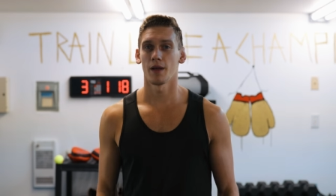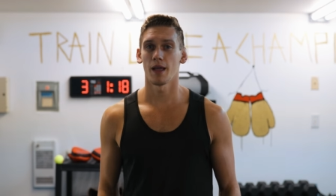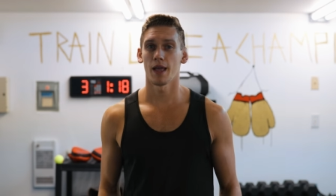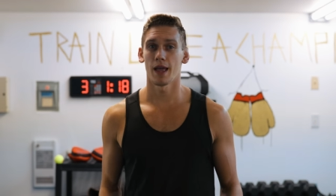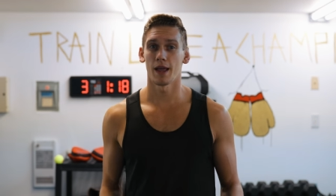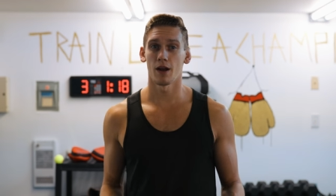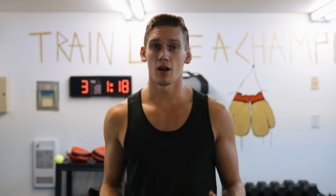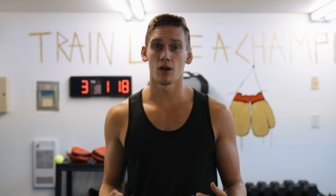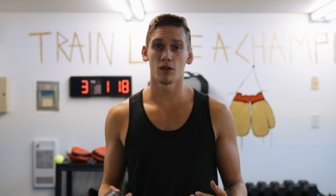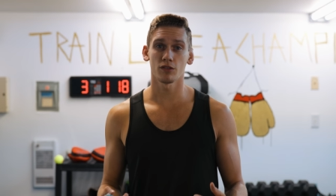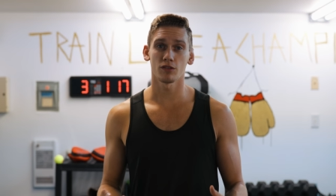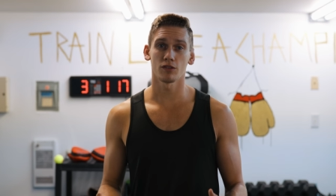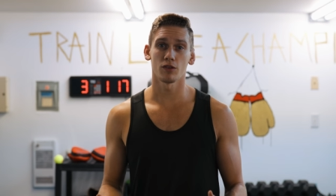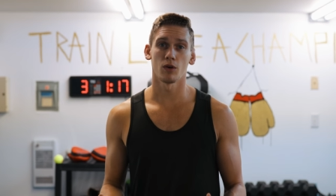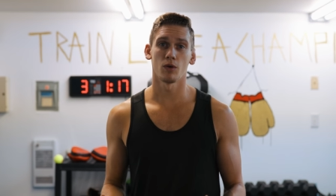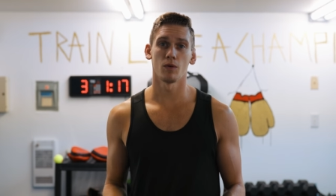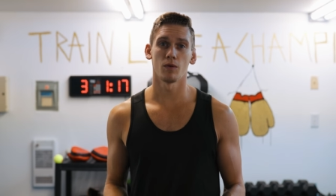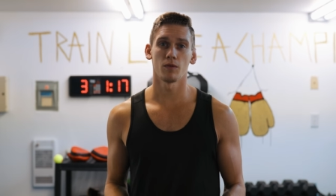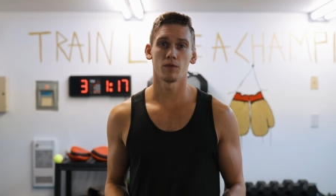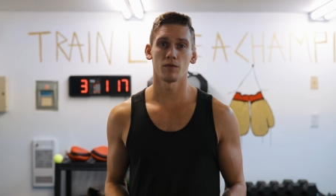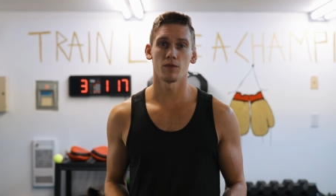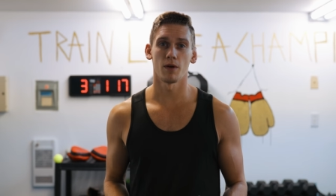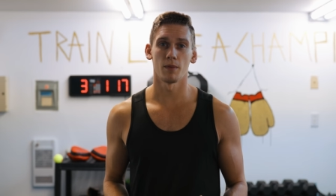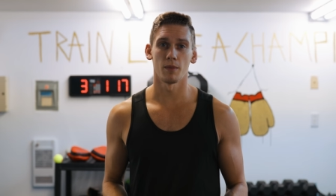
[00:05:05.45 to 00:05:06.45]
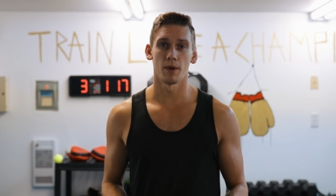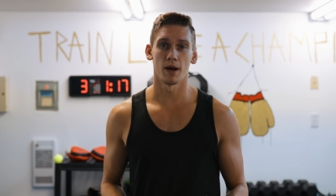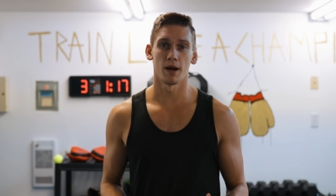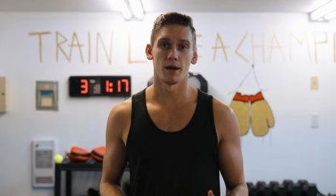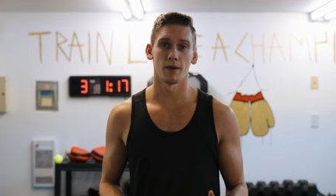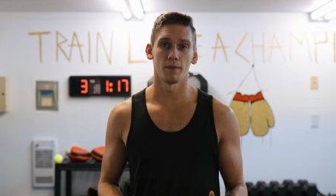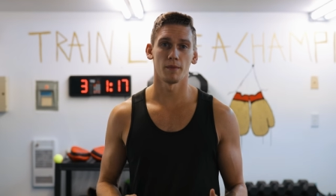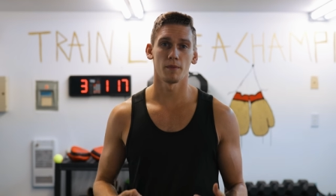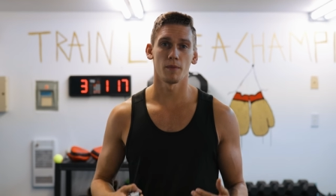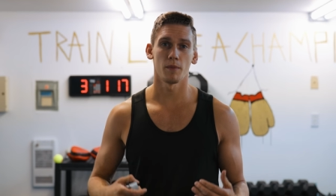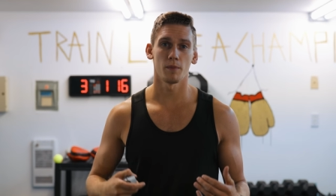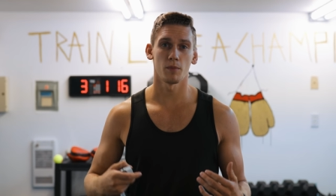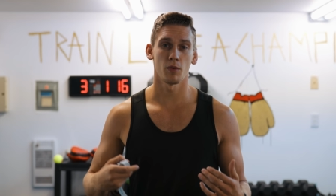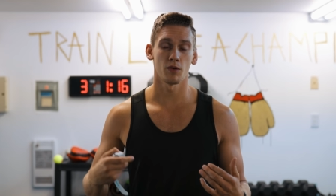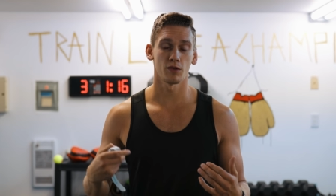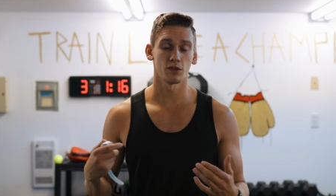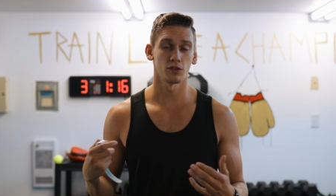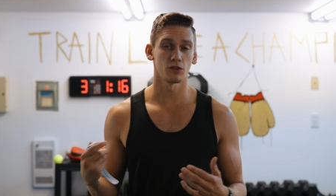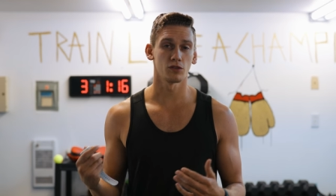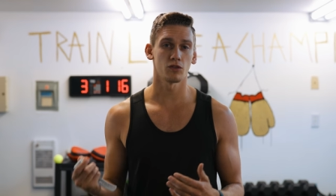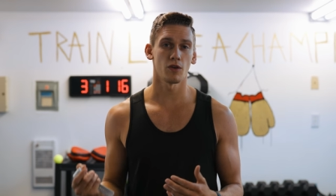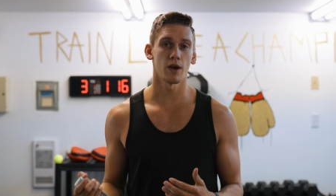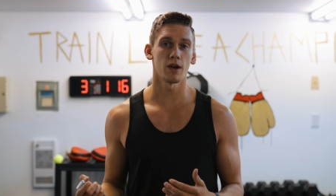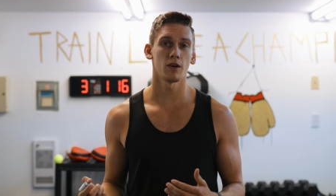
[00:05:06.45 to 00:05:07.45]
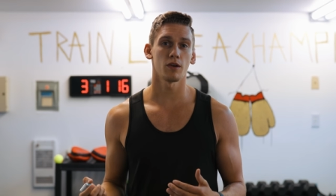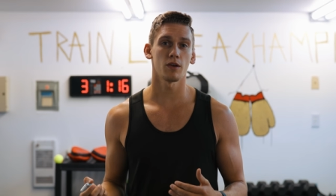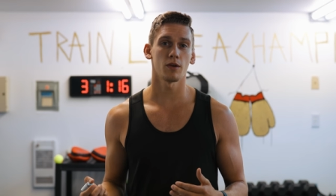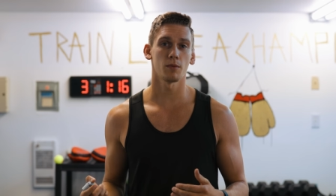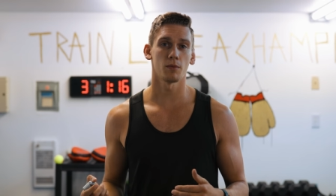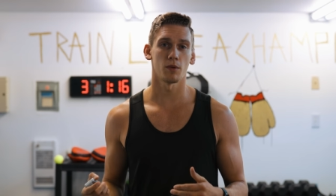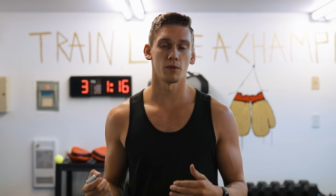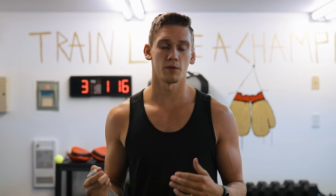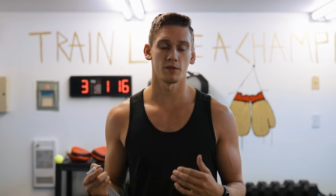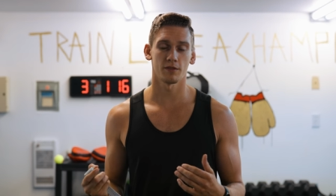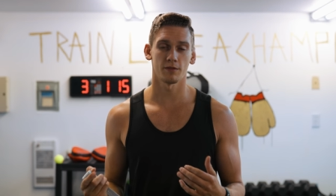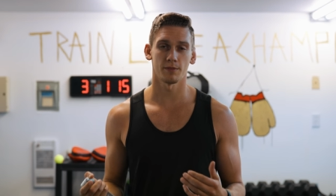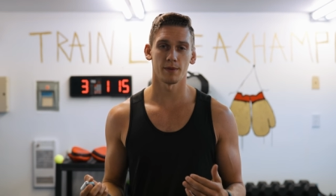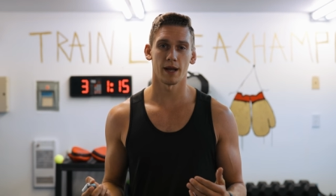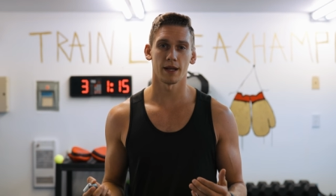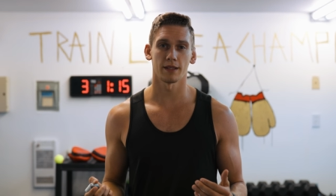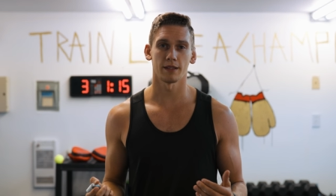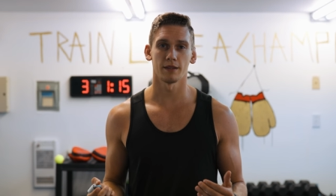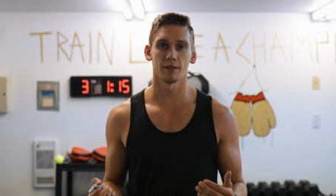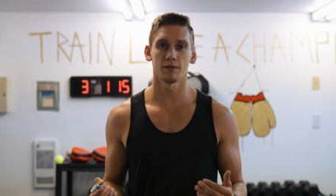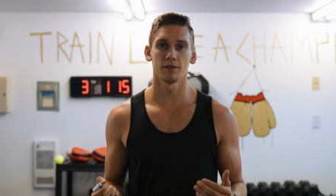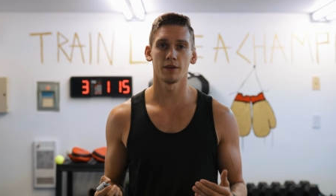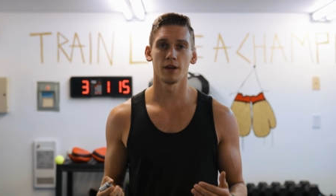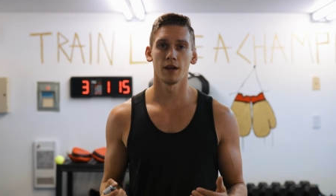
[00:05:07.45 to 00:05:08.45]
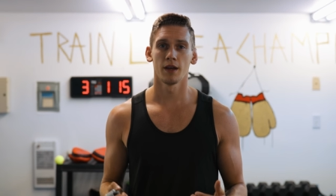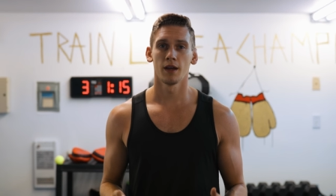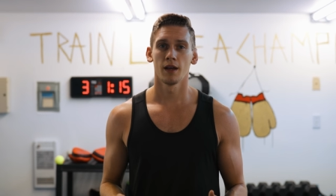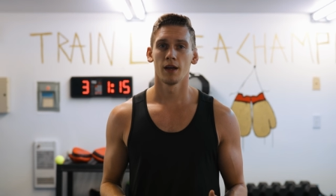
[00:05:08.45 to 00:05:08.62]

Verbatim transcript: And also from a personal trainer perspective,